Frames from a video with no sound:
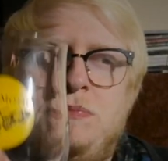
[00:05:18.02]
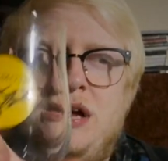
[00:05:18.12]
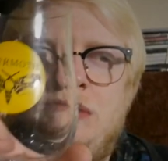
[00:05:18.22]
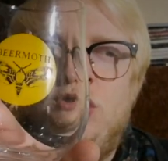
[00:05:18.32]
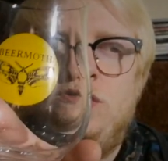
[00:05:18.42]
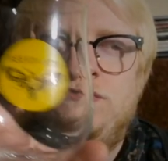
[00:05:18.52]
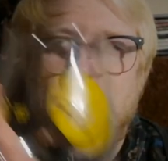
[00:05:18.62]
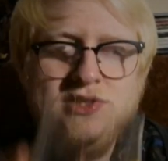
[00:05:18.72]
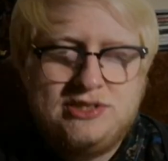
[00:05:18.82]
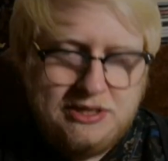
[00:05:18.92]
Beer Moth
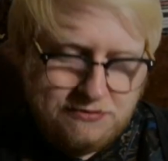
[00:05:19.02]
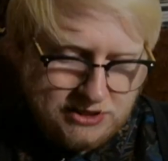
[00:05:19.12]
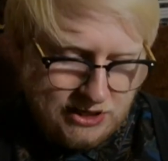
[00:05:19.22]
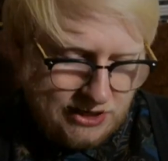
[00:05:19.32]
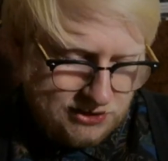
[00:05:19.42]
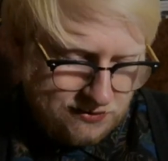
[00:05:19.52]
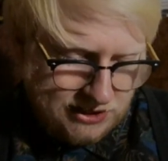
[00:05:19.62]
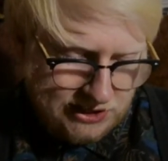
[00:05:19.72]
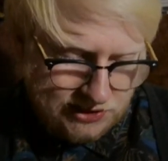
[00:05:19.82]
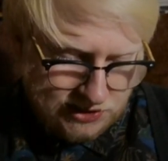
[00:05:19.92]
snifter glass for
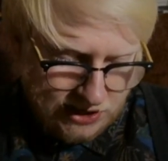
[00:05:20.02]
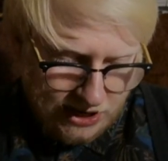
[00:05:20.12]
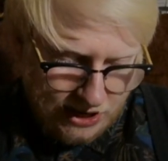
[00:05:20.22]
this.